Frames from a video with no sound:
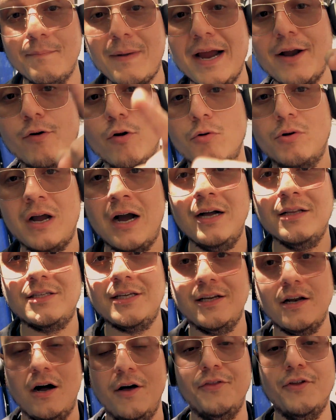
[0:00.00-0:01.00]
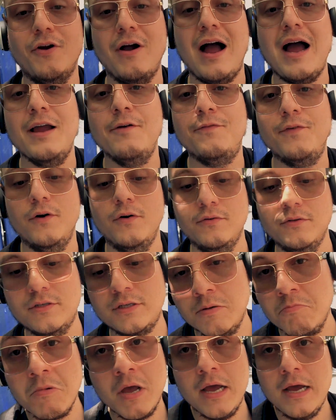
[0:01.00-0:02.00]
micro content on their
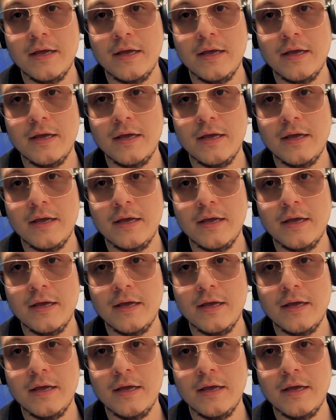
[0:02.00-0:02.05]
iPhones.